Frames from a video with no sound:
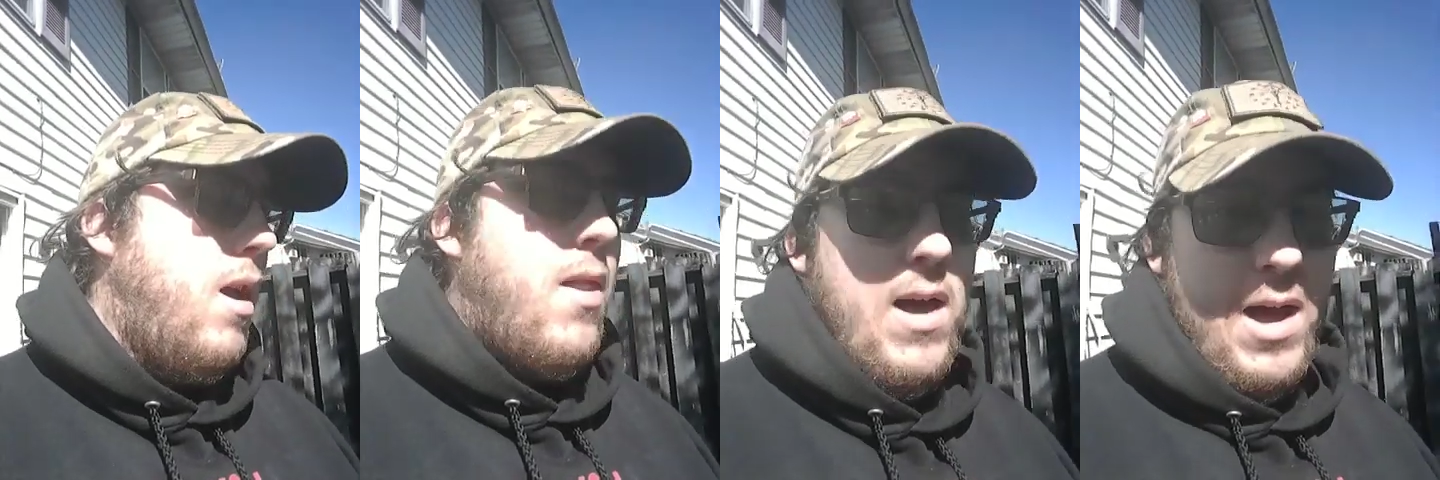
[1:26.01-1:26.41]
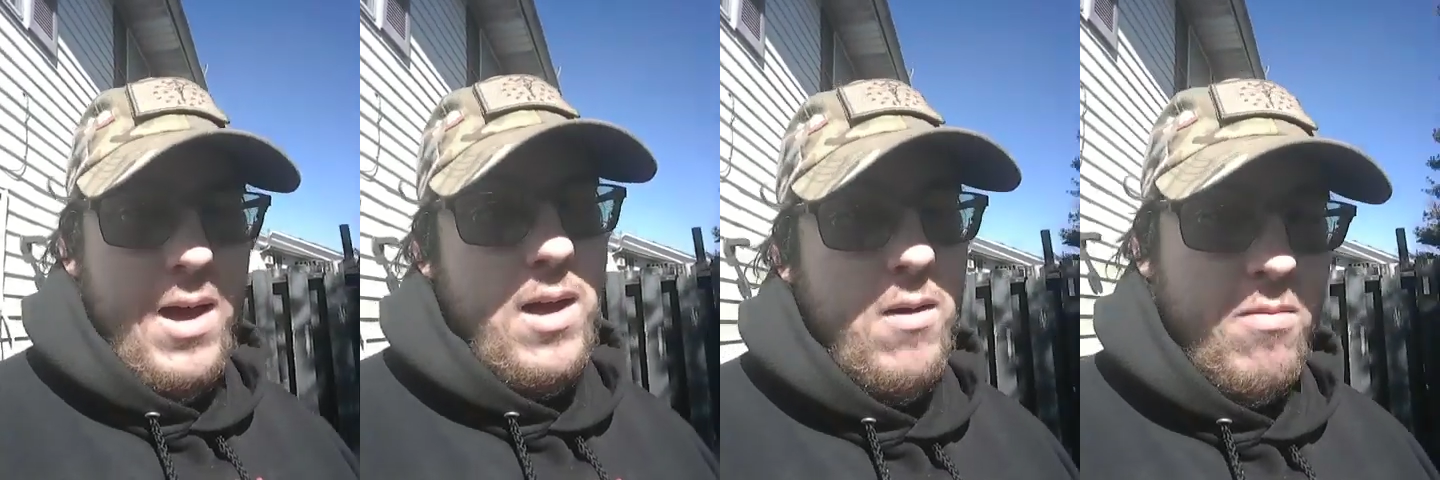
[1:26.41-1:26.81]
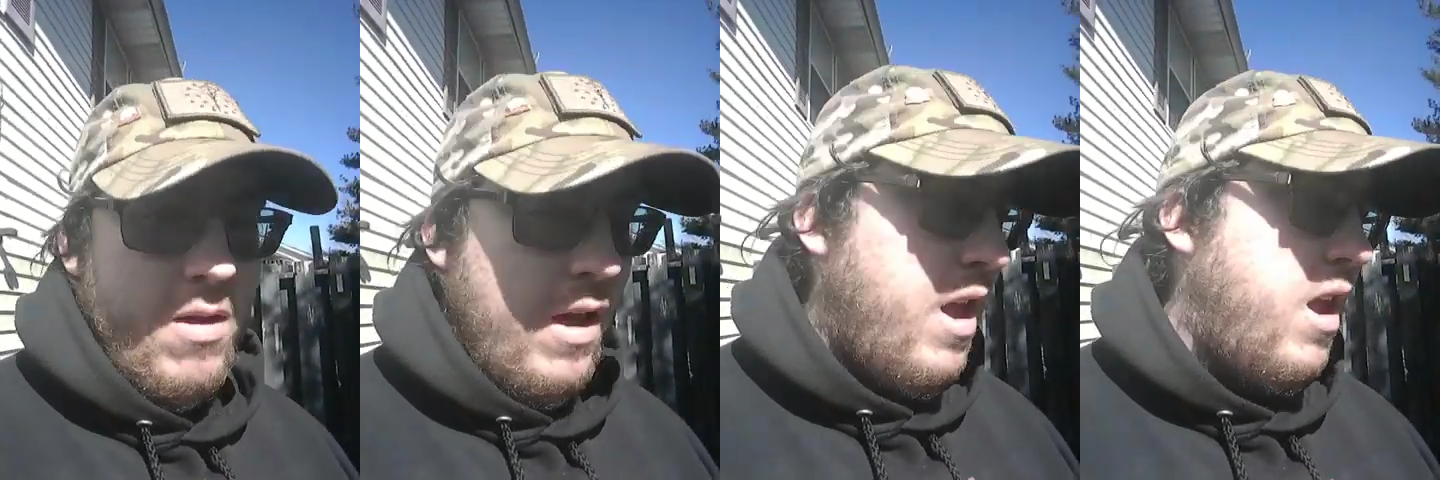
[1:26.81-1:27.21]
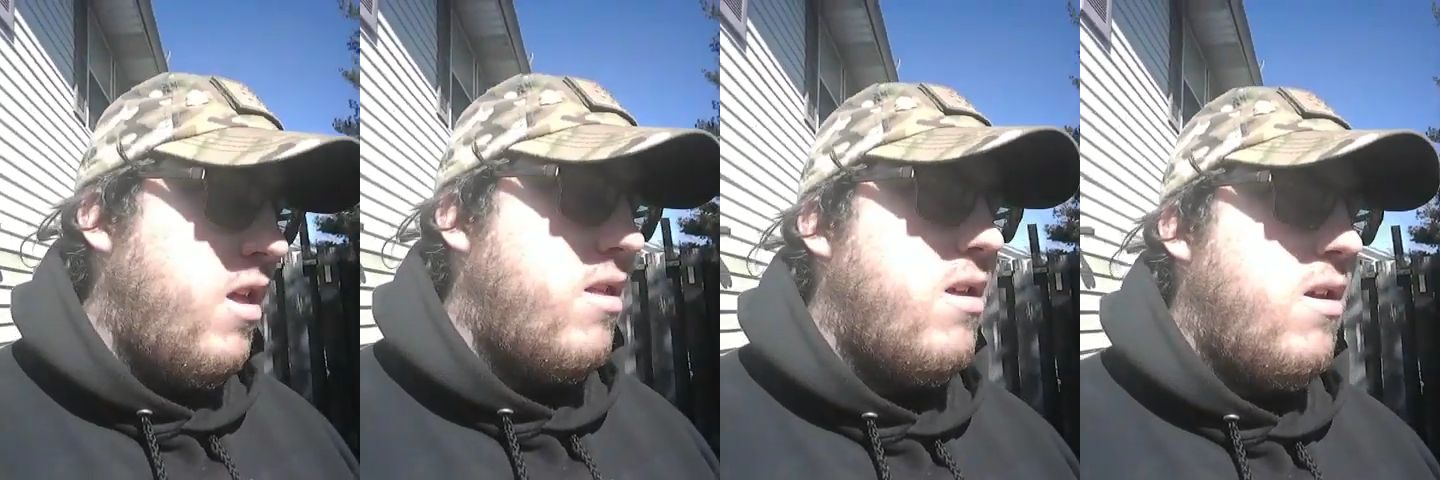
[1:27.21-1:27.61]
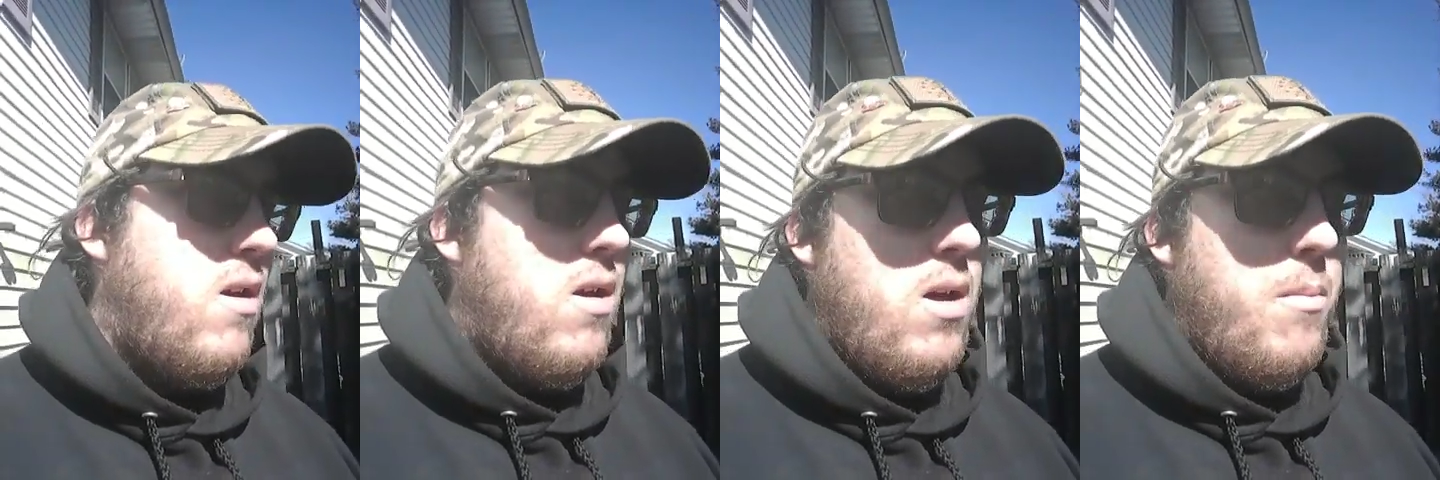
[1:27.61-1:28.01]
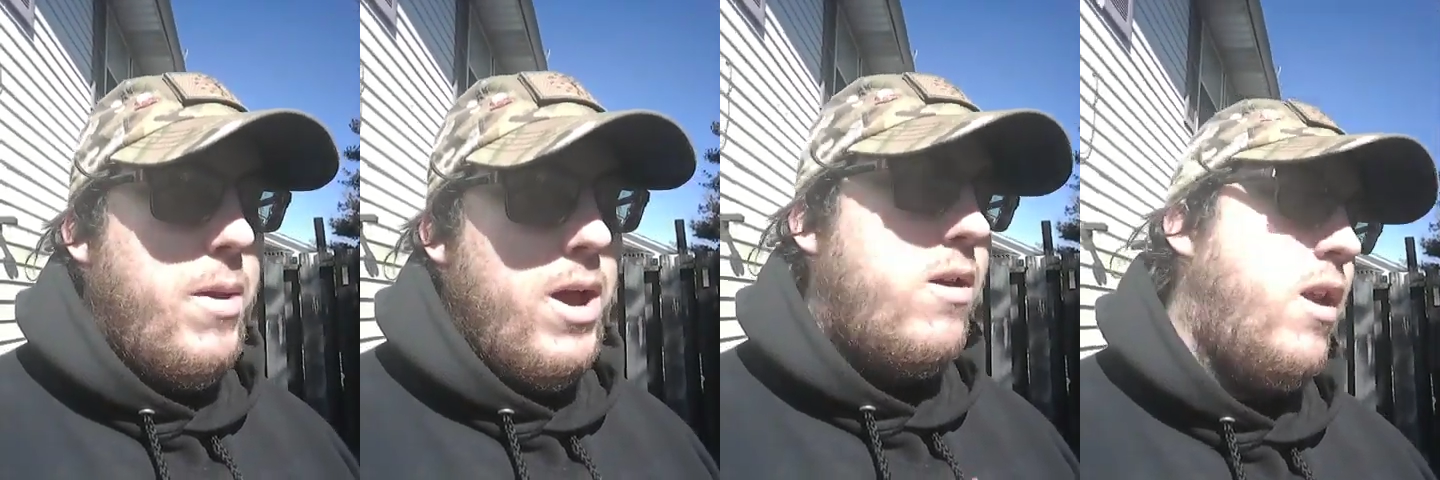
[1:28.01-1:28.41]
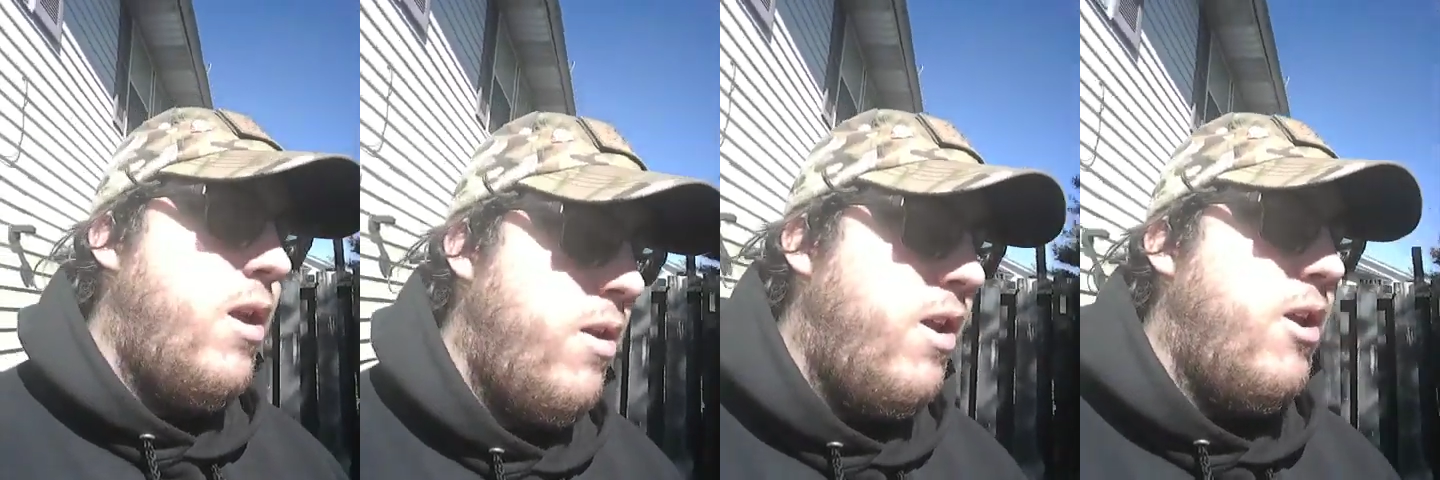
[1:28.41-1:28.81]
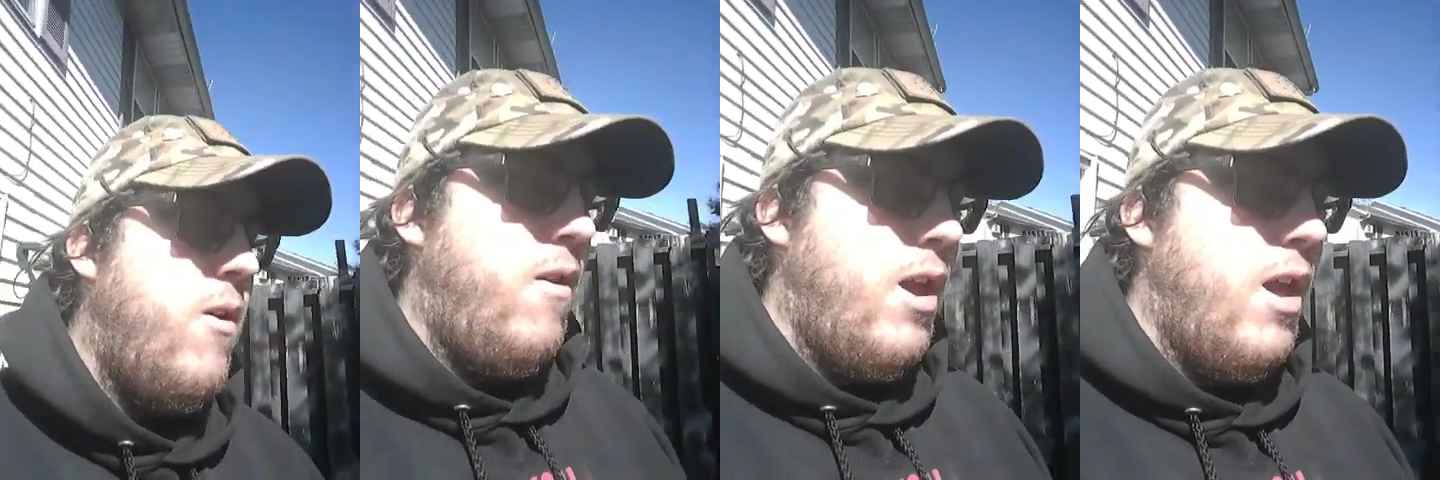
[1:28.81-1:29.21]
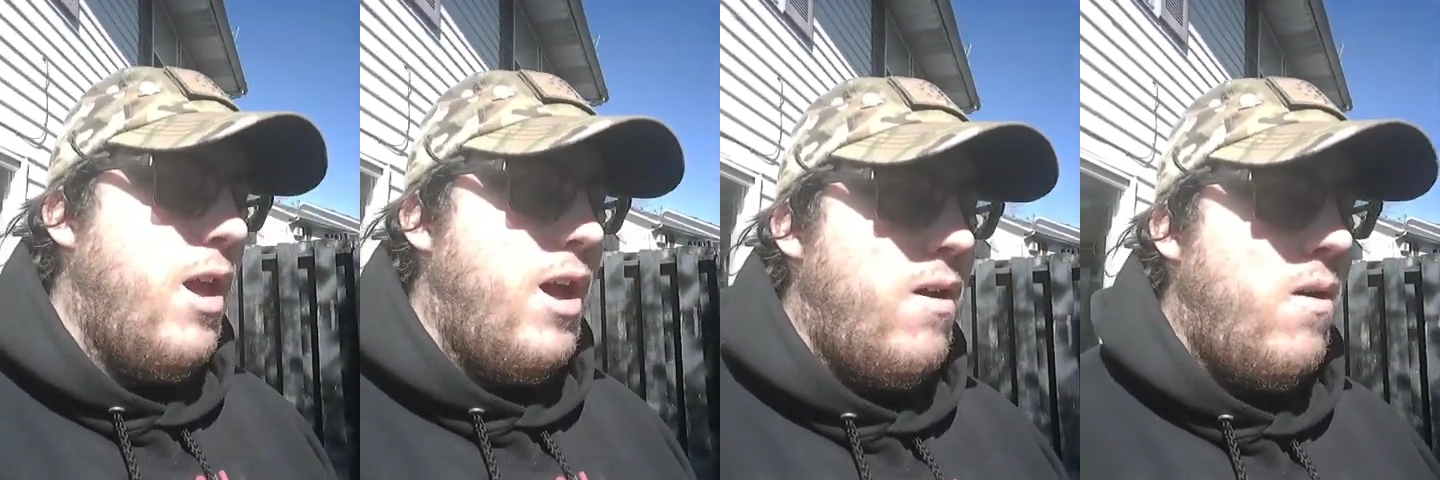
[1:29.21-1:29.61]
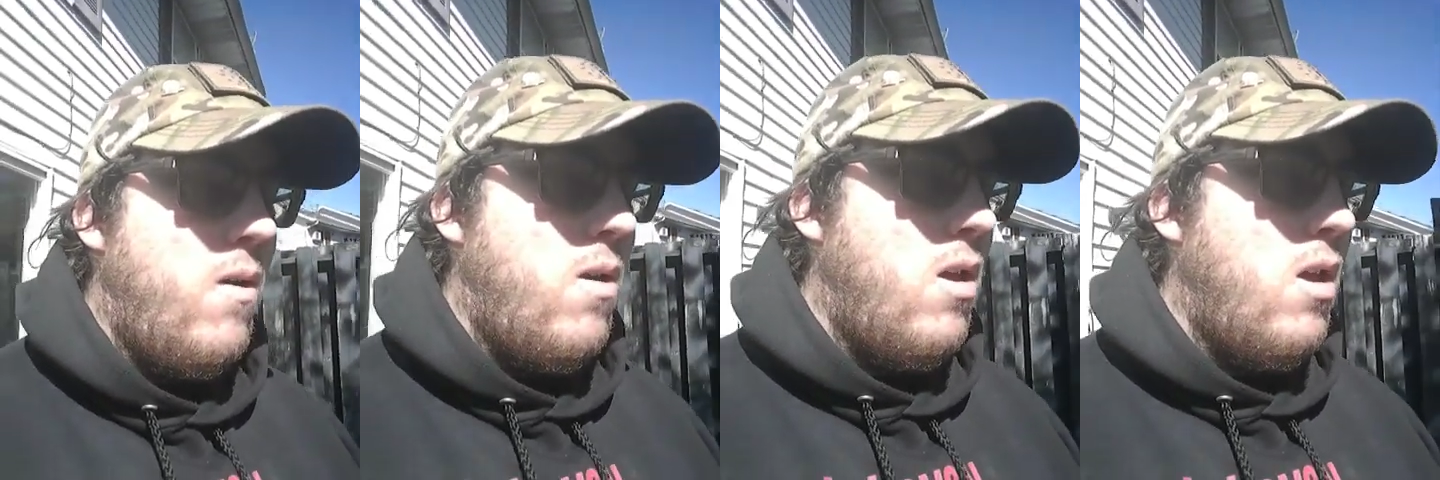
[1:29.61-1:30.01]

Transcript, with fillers: a lot of things about YouTube, like how